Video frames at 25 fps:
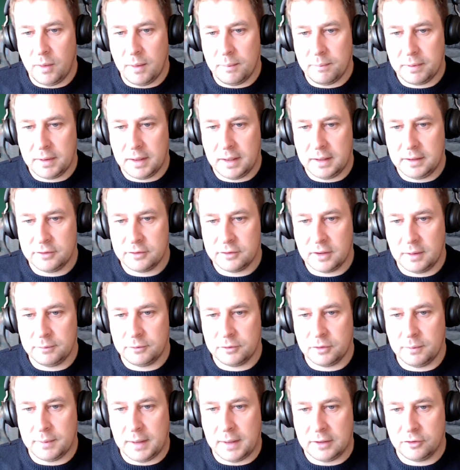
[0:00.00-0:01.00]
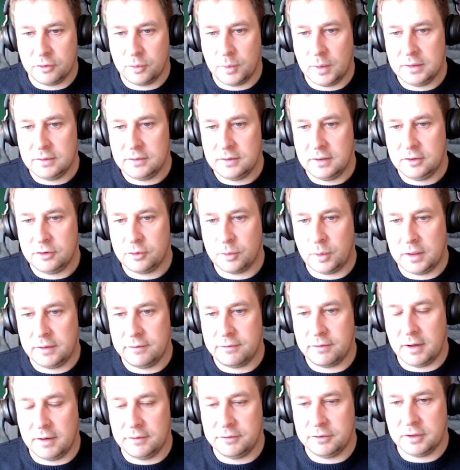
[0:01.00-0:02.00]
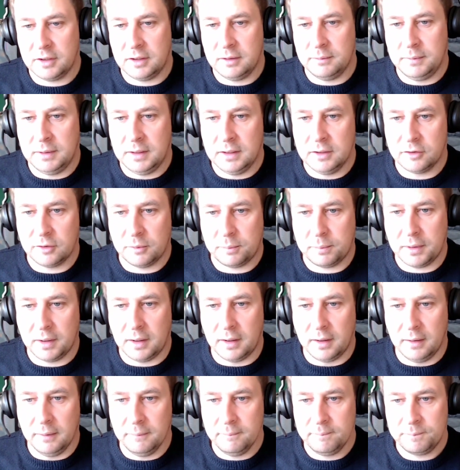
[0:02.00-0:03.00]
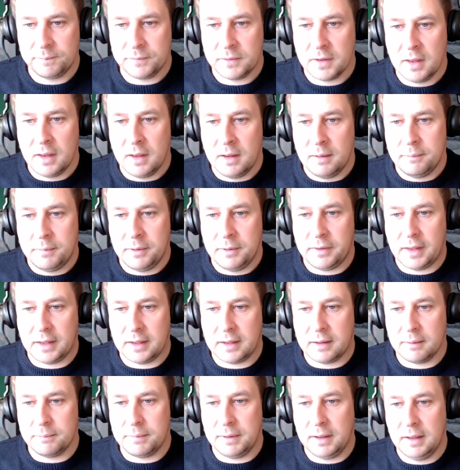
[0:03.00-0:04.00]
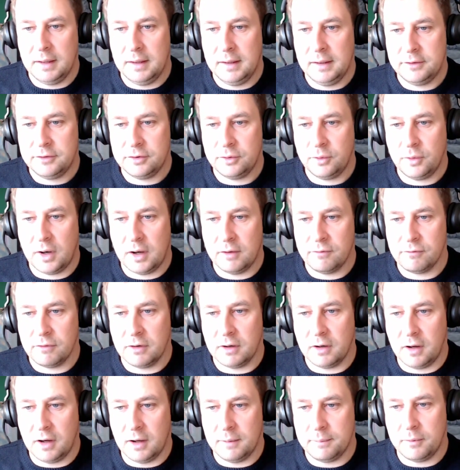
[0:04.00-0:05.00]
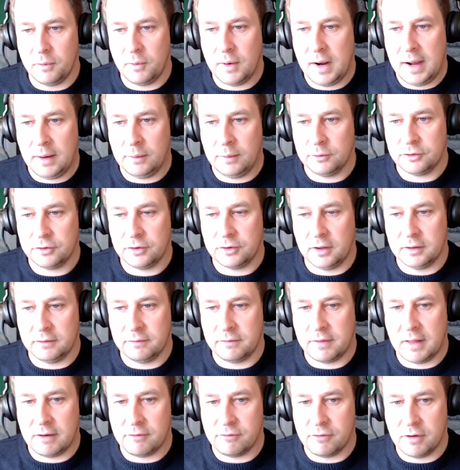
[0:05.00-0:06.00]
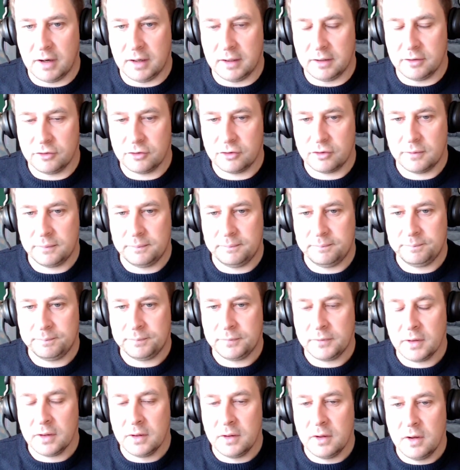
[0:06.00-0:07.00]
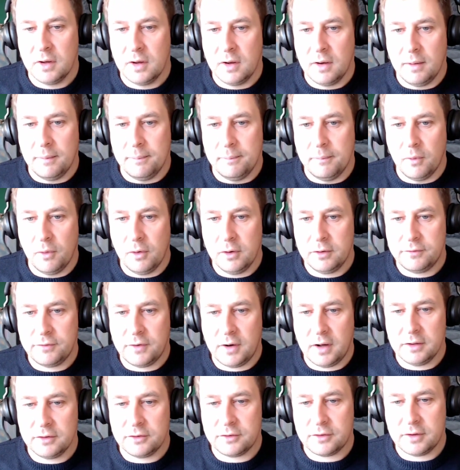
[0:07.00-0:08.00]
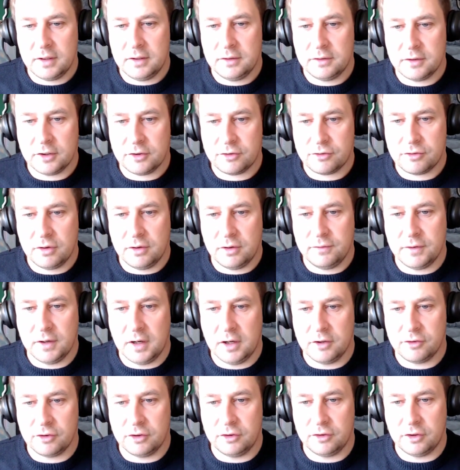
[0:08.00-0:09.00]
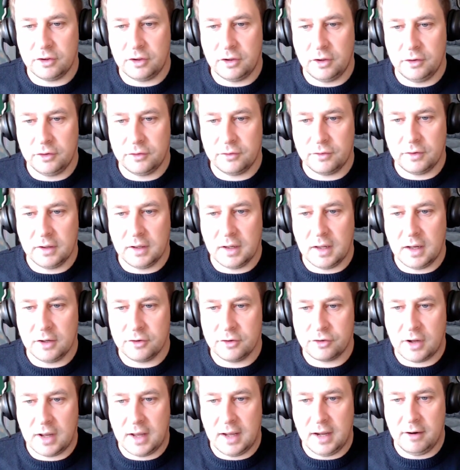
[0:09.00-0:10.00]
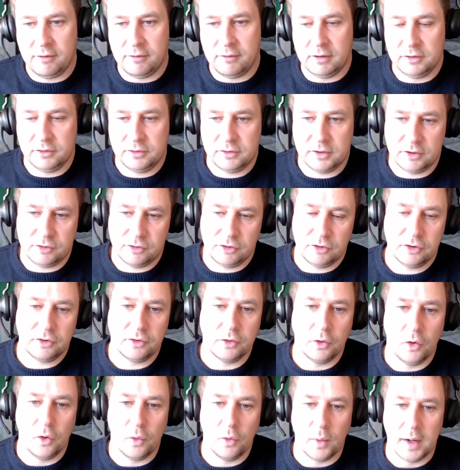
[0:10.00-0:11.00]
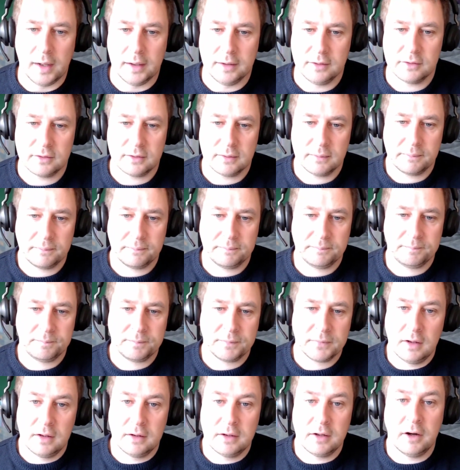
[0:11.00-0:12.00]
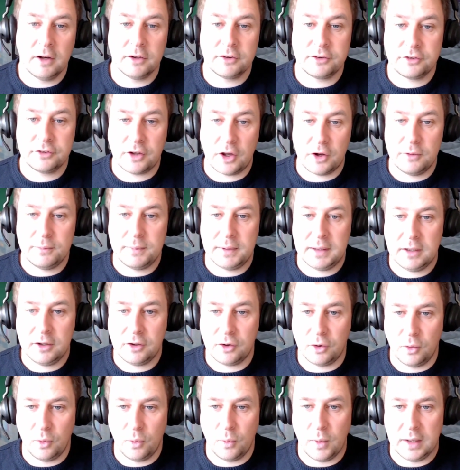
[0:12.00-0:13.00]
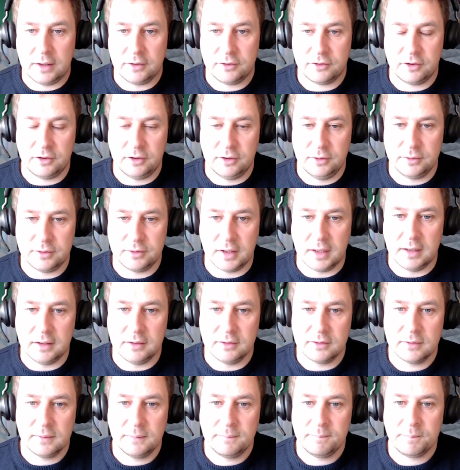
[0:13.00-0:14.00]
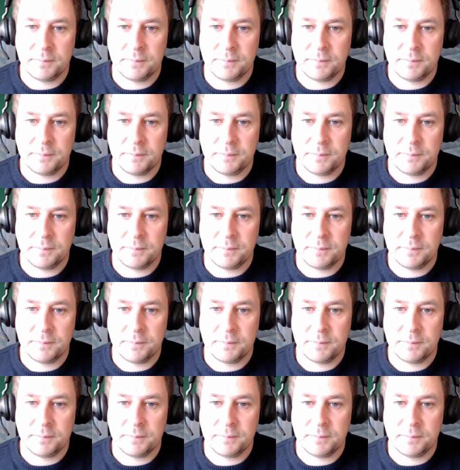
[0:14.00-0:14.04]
when placed up to about 20-25 centimeters apart, but they can be a little unreliable outside of that range. More advanced industrial versions are used for larger areas such as doorways. There are so many cool ways to use these.